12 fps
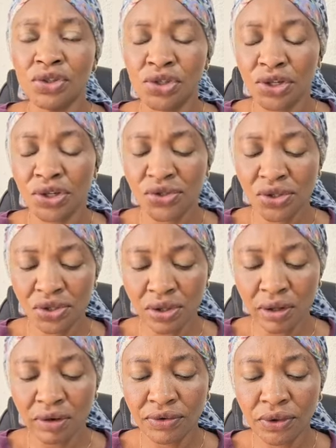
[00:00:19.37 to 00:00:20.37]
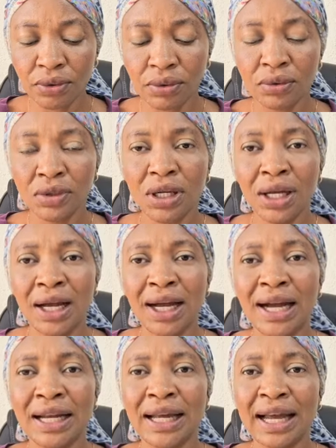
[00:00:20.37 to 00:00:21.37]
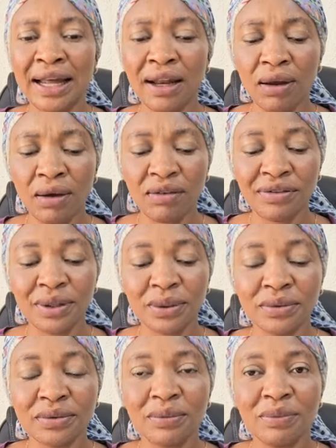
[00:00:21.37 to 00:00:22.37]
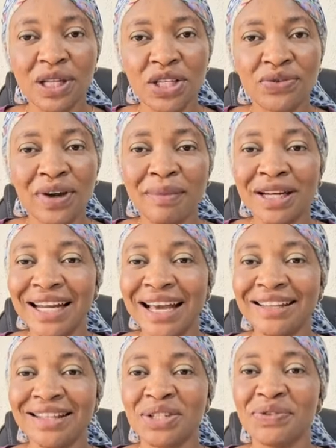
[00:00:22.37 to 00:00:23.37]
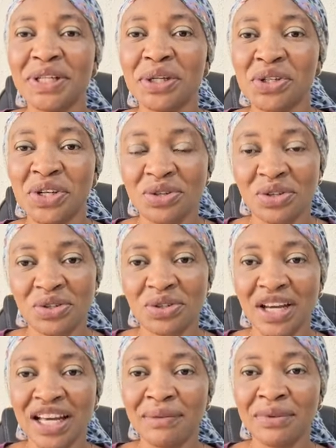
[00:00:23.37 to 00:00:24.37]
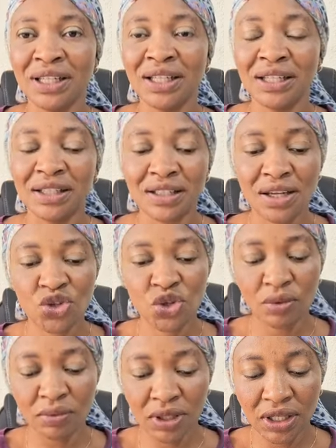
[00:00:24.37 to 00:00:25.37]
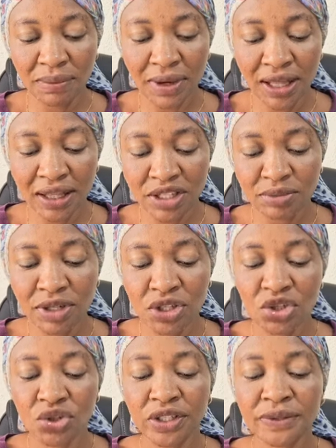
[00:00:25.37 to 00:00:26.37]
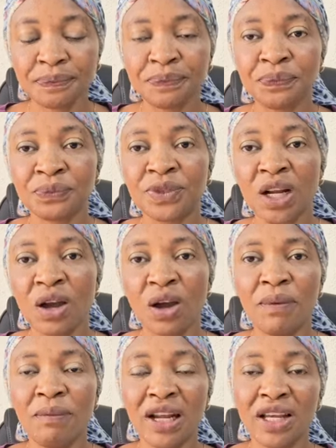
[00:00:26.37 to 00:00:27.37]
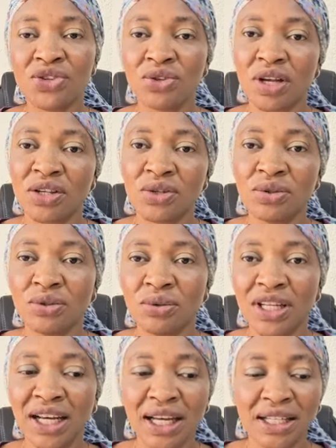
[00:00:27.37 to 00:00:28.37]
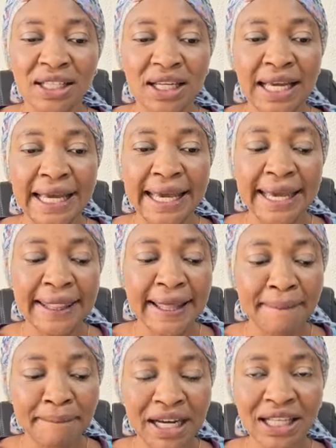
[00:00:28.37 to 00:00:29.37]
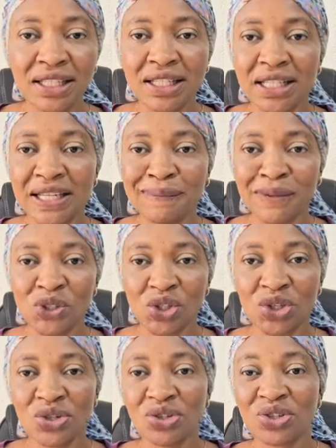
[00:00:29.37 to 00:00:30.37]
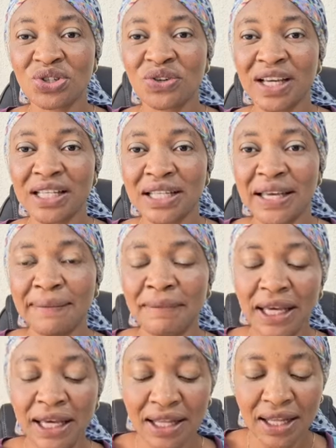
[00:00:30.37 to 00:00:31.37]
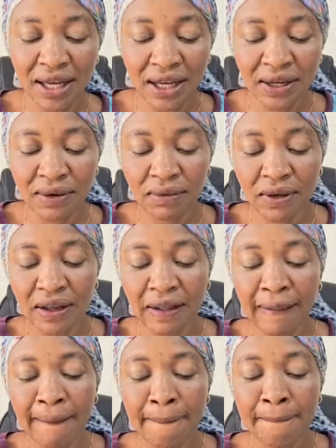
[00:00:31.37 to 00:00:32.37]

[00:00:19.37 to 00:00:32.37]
Jesus love you. And I love you. Please, family, like this video, share, subscribe. Tell somebody about this ministry. God bless you as you do that. In the mighty name of Jesus Christ, amen. Hallelujah.